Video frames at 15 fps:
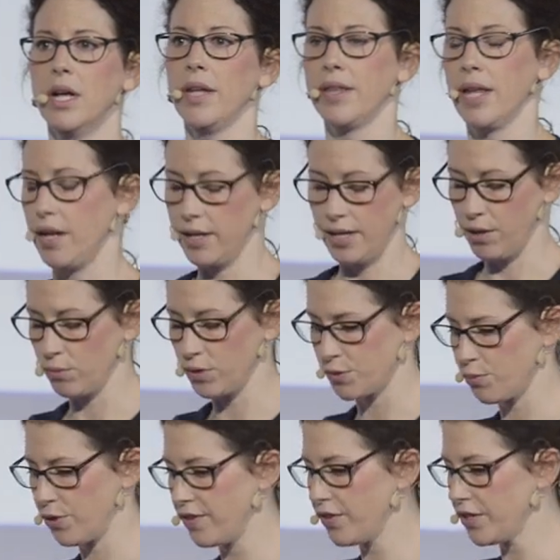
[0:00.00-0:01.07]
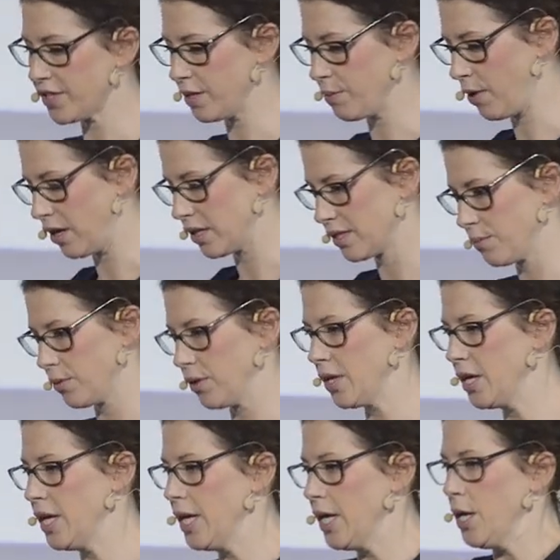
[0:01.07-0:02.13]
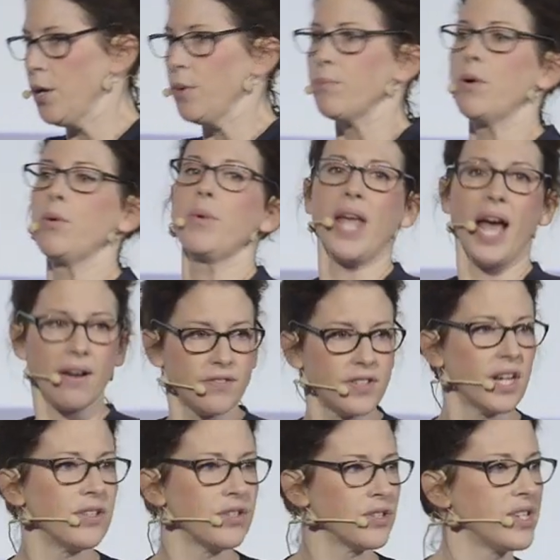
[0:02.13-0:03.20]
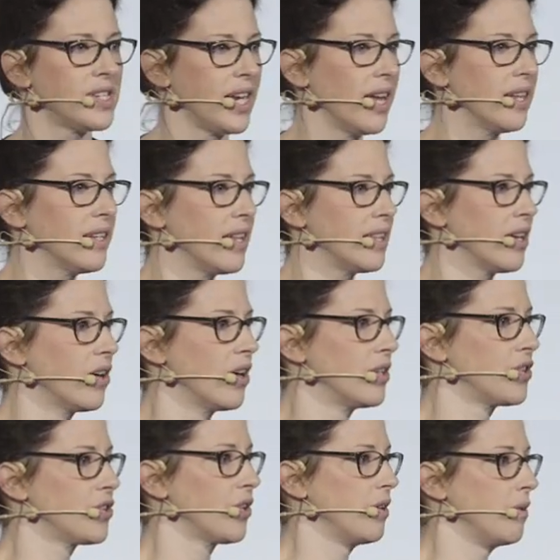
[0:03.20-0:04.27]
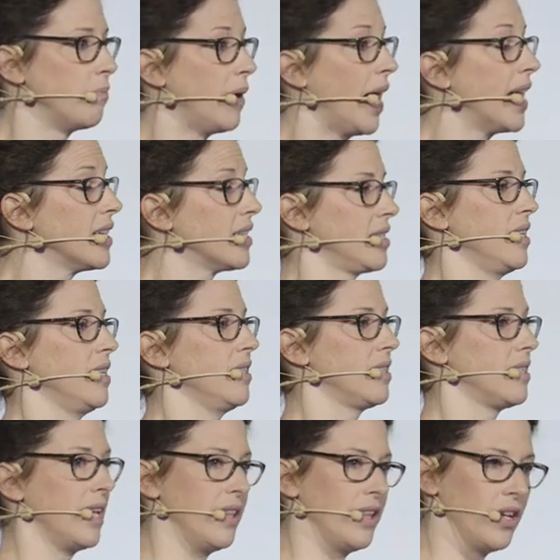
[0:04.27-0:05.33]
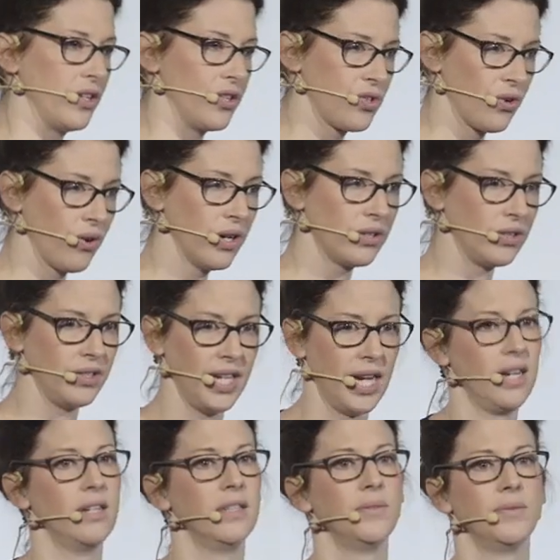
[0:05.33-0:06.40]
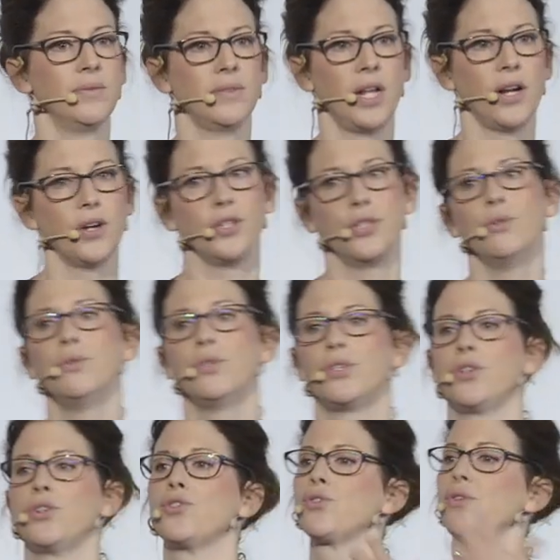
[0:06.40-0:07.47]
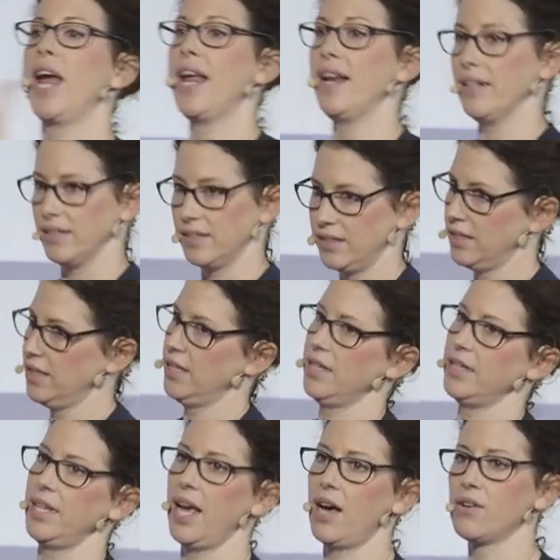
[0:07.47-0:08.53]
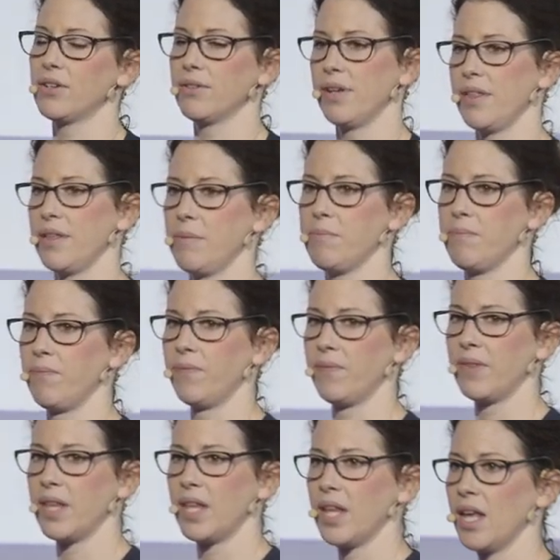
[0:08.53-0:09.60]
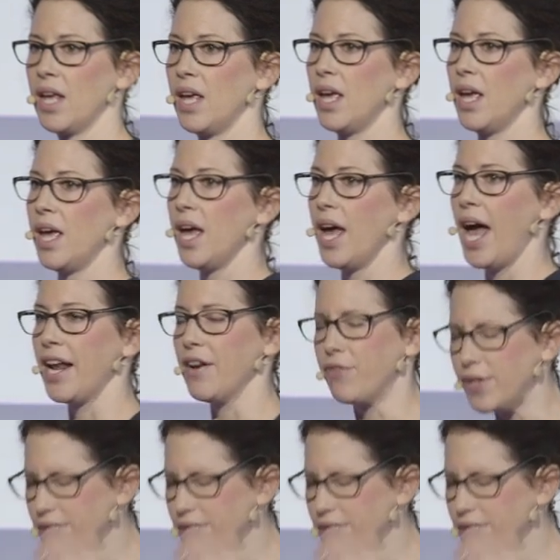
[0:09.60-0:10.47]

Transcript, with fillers: than, than was previously possible but we have to understand that there are certain biases in the historical data that are used to train the algorithm and if we